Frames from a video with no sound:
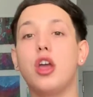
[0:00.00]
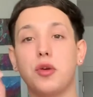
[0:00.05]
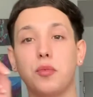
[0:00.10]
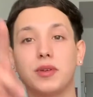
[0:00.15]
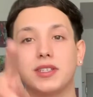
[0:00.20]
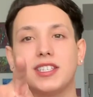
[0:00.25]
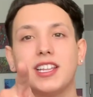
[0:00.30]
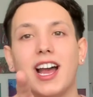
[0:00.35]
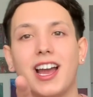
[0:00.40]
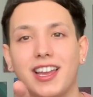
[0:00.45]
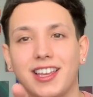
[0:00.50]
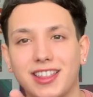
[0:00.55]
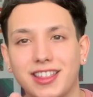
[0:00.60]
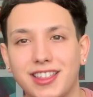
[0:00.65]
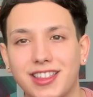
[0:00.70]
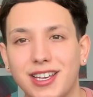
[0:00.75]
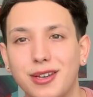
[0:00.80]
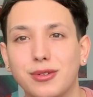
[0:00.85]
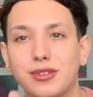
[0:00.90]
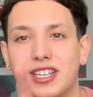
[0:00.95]
was
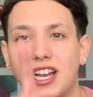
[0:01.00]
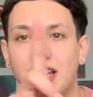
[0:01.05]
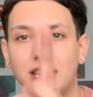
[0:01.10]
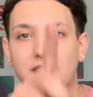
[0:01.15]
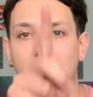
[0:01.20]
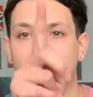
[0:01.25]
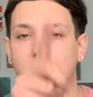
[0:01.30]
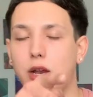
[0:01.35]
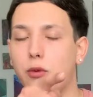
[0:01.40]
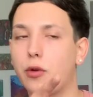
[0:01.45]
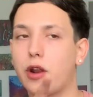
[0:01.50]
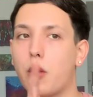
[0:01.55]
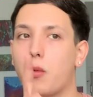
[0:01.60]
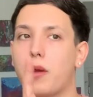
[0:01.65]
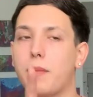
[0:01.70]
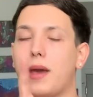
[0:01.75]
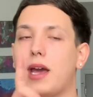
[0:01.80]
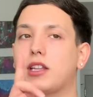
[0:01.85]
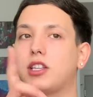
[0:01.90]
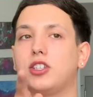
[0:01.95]
ninth, because when I
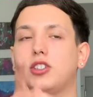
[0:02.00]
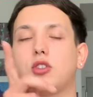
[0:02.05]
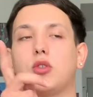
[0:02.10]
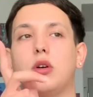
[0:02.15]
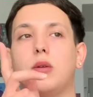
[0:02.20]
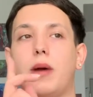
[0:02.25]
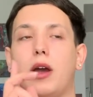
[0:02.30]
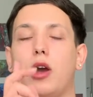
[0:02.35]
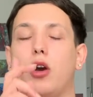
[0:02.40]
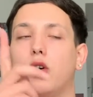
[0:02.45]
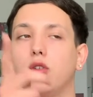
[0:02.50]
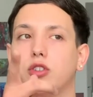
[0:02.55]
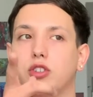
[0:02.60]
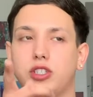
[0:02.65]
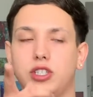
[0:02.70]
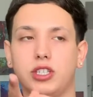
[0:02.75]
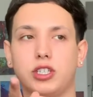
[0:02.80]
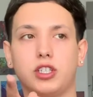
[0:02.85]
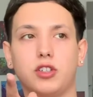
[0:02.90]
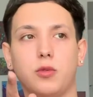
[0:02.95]
went back to school, my older
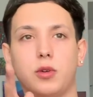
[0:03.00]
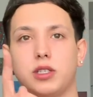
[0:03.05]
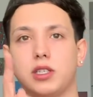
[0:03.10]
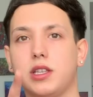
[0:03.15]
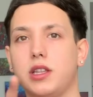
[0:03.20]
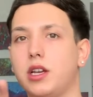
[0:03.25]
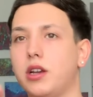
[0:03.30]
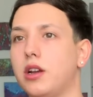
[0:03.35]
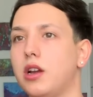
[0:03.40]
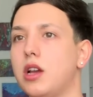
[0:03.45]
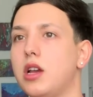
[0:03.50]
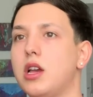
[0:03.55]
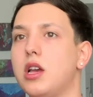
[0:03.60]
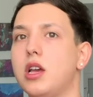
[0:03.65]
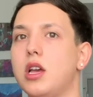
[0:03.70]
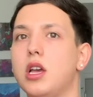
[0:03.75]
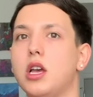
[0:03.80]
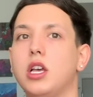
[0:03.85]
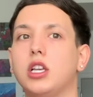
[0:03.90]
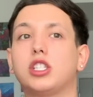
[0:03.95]
sister wasn't there.
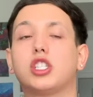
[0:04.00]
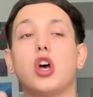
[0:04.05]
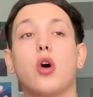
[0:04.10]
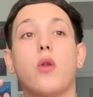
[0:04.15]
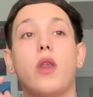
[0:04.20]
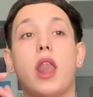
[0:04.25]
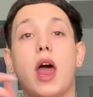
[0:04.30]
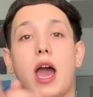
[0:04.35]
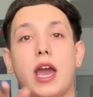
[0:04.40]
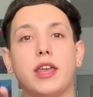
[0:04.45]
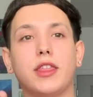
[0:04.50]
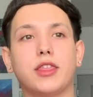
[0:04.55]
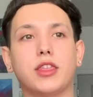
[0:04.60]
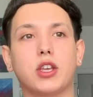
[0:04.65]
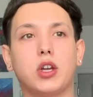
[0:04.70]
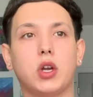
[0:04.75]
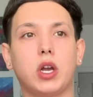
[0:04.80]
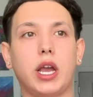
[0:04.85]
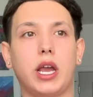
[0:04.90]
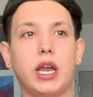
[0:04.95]
So ninth
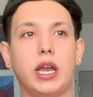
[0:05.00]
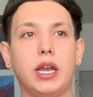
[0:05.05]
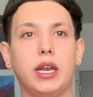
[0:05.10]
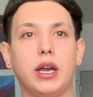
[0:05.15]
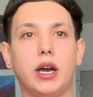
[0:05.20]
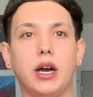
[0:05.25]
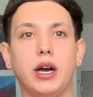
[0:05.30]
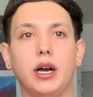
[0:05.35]
grade, I